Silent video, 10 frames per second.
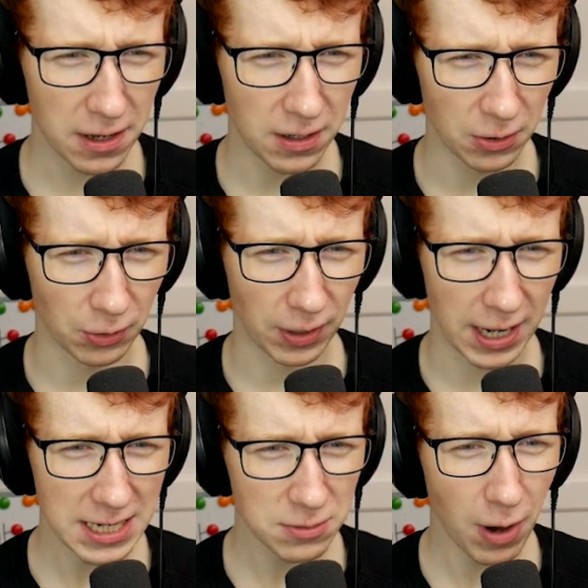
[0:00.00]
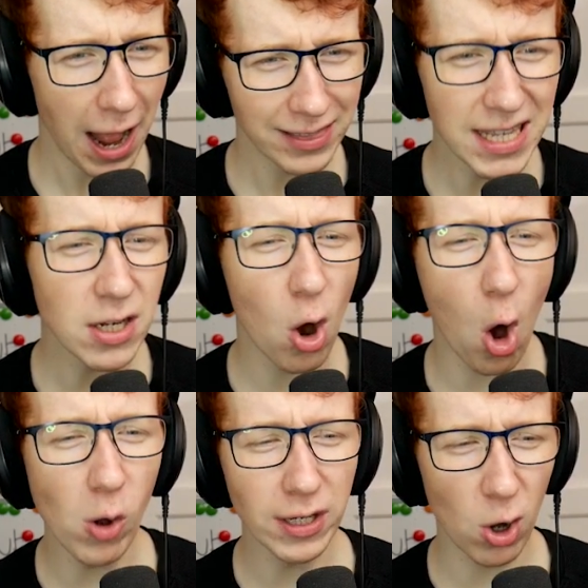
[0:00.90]
All right. Well, I think
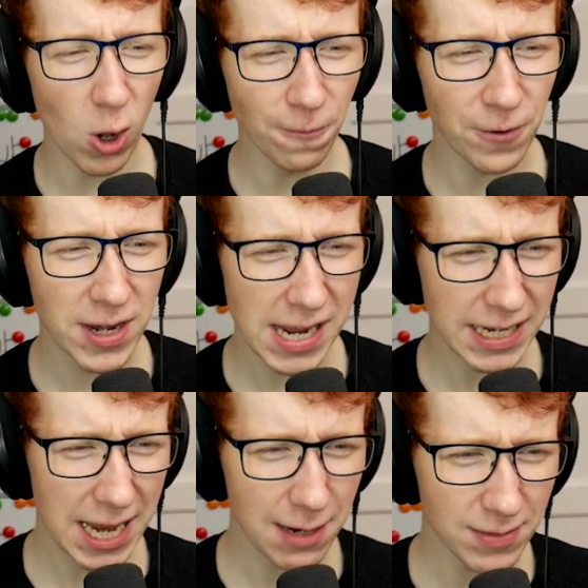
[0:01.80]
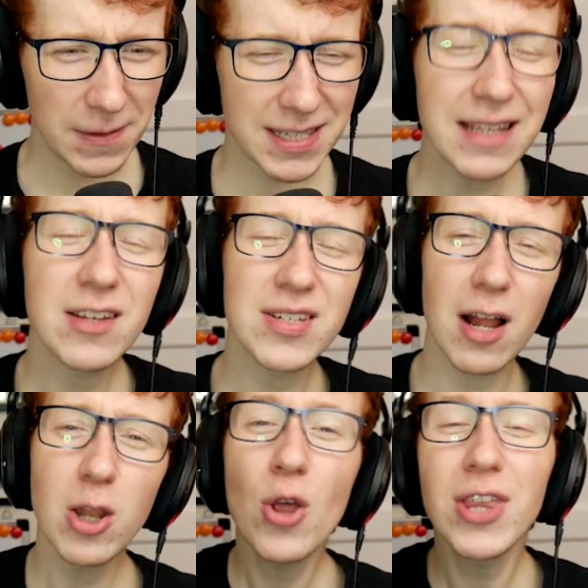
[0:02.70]
all in all for nicknames, see, there's a
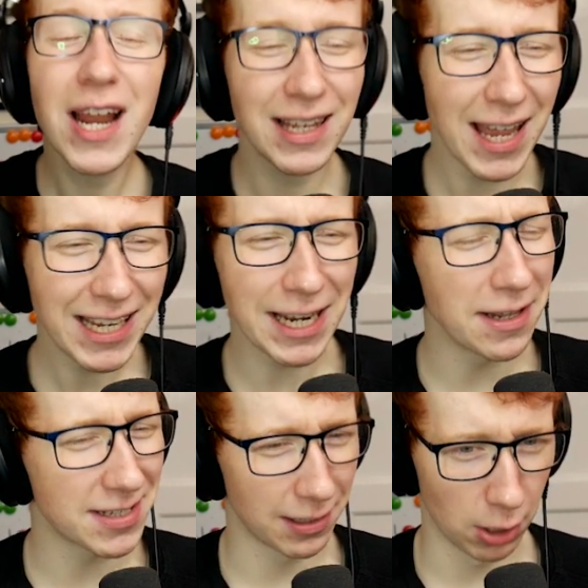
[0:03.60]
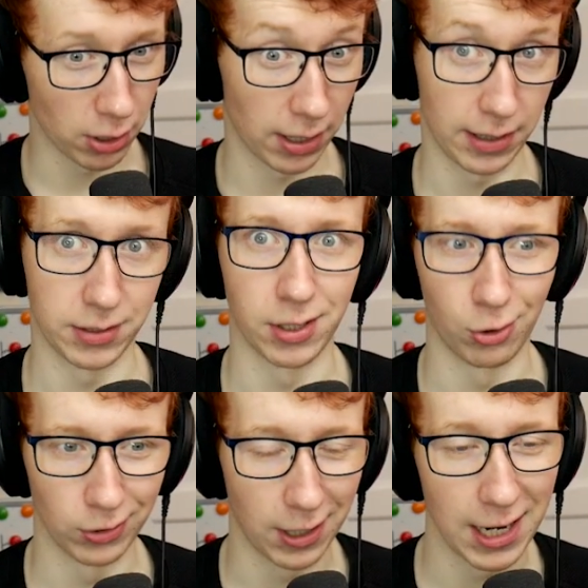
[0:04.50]
lot that I like and there's a lot that I
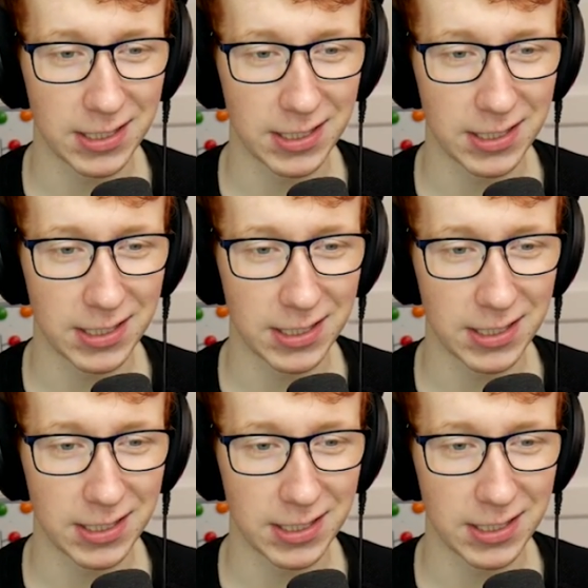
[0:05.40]
don't like.